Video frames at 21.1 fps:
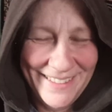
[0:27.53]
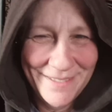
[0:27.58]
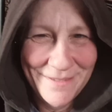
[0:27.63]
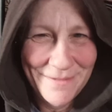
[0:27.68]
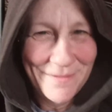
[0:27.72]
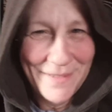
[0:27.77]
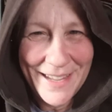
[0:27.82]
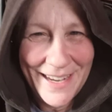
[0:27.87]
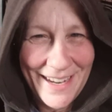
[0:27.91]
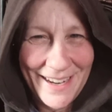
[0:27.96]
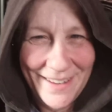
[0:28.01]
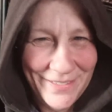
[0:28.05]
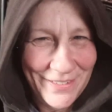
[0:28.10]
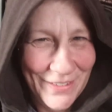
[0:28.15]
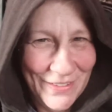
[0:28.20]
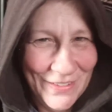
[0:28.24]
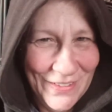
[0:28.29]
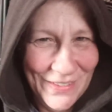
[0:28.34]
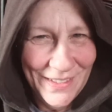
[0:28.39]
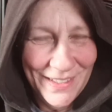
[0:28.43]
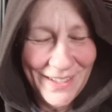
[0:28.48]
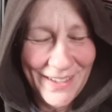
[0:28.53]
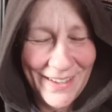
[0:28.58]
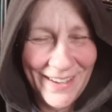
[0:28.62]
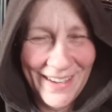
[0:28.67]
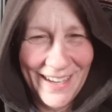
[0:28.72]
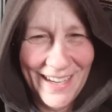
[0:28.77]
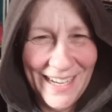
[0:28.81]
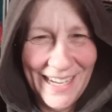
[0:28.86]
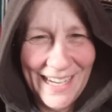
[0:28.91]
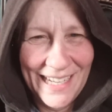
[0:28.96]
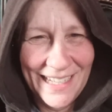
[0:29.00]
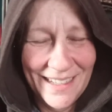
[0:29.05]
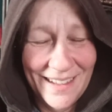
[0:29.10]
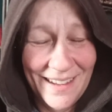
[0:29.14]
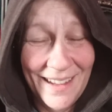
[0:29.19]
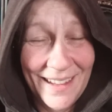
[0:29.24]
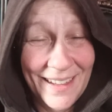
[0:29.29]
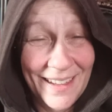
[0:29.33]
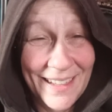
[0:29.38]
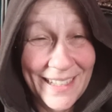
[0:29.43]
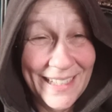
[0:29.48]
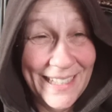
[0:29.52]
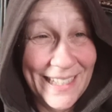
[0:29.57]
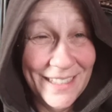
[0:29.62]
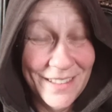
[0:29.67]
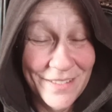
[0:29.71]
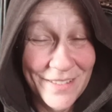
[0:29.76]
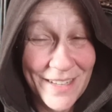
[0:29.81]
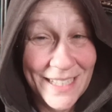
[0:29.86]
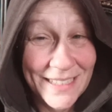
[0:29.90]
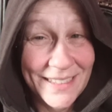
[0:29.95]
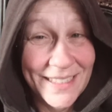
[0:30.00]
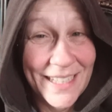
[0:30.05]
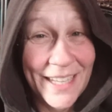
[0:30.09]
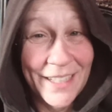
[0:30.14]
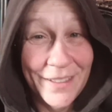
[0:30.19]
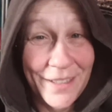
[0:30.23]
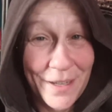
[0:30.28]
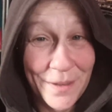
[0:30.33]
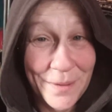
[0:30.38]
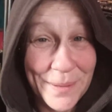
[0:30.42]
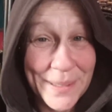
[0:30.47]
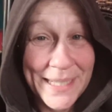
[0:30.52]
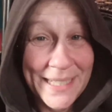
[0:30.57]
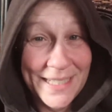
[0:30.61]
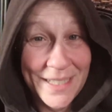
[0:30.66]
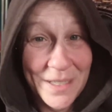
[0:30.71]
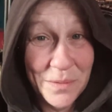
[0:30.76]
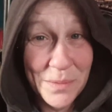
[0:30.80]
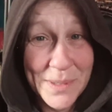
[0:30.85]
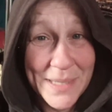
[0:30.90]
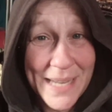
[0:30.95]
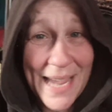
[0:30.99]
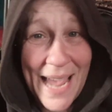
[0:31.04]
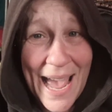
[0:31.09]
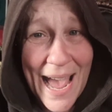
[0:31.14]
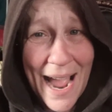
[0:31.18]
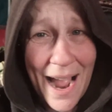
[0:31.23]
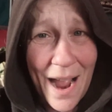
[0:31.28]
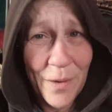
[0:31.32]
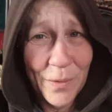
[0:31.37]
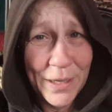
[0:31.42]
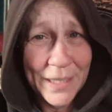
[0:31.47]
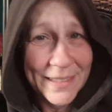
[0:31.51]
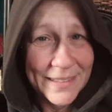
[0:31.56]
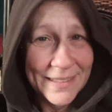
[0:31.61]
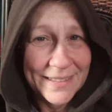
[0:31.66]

Whatever. All right, I gotta get dressed and go into town.